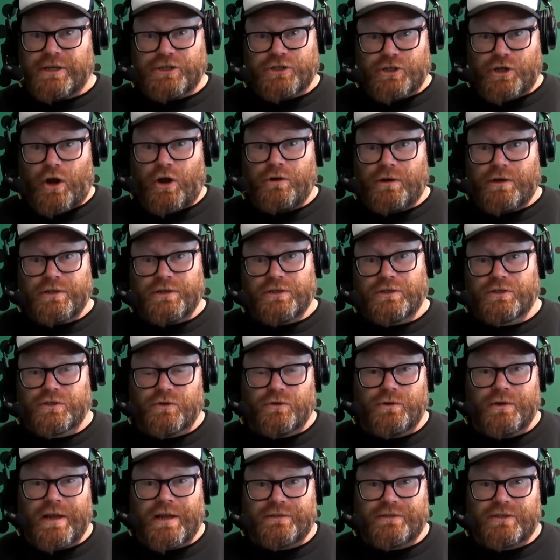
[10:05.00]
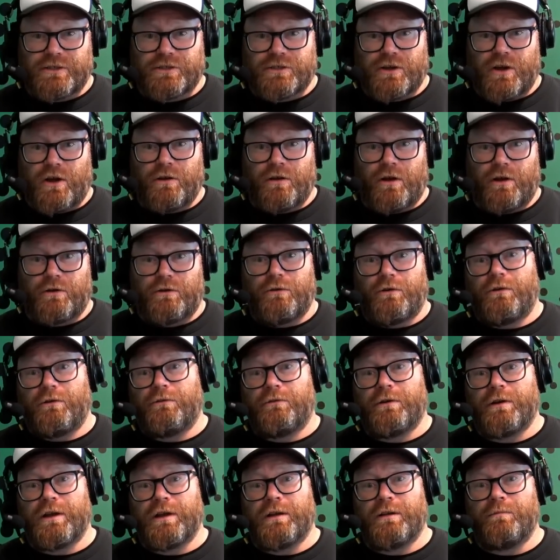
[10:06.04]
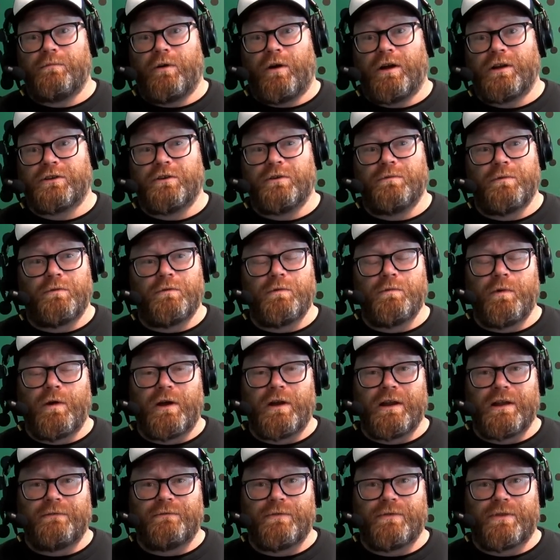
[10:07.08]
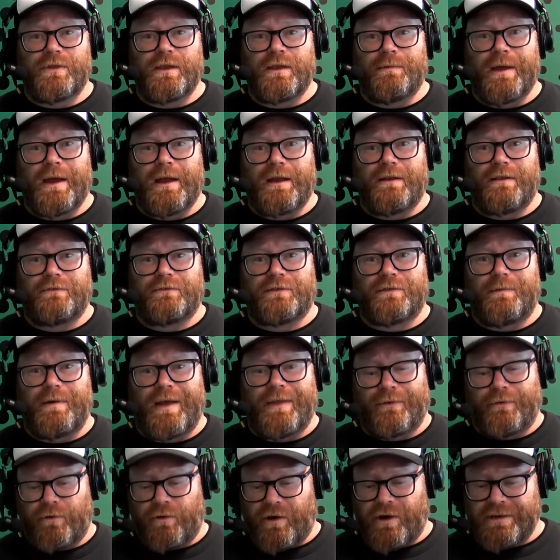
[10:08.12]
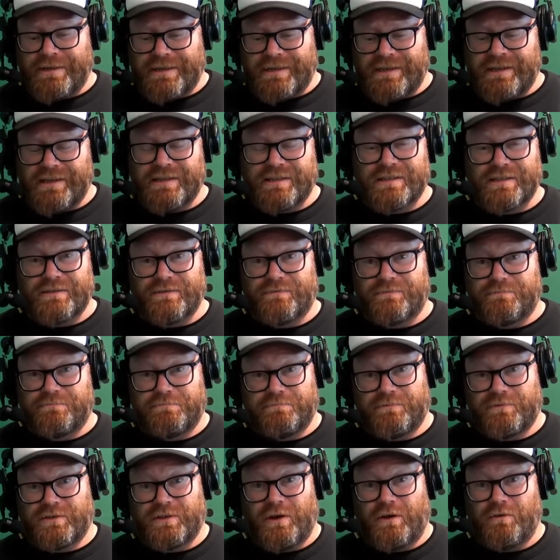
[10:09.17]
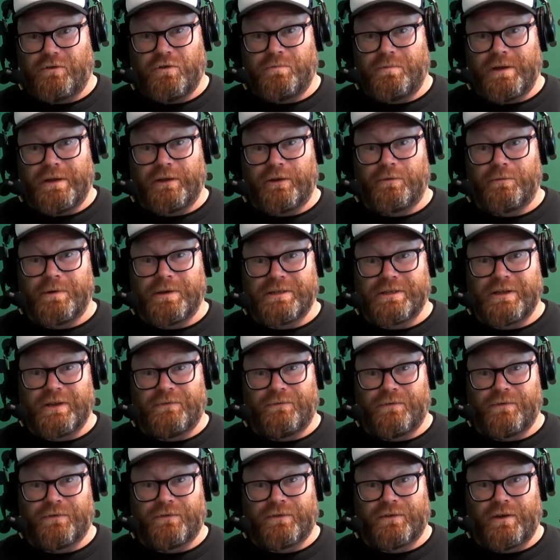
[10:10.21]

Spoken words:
show and just do it as a show like what we might do, but we might even think about some other ideas so it could be a little bit different.